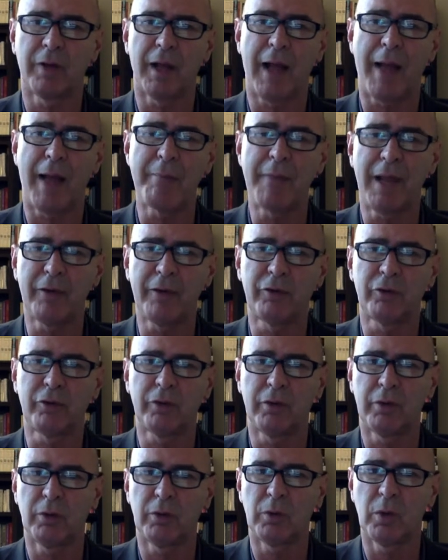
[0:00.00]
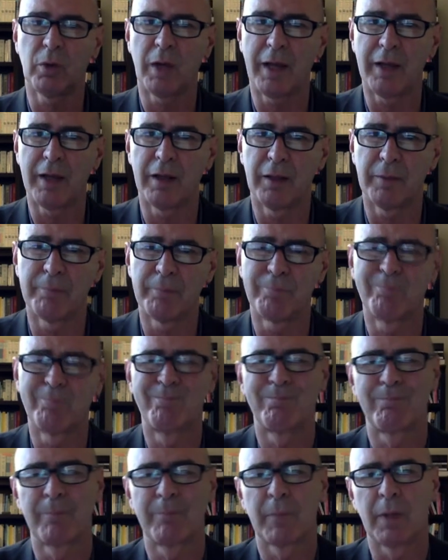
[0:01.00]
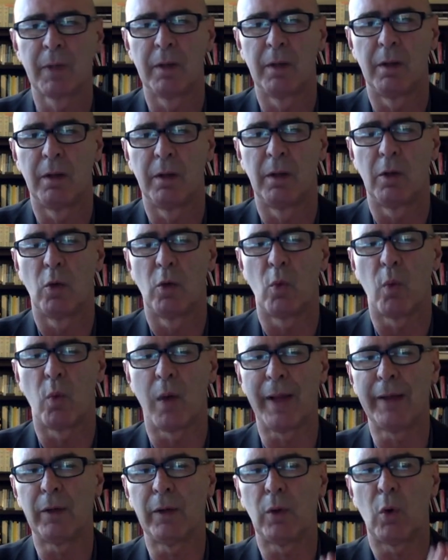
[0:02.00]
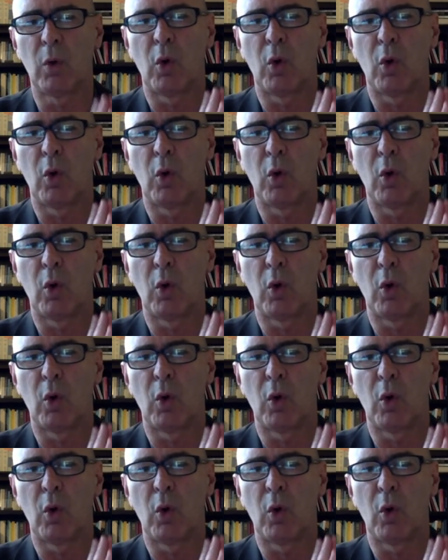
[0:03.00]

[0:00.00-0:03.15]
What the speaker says: I'm not sure what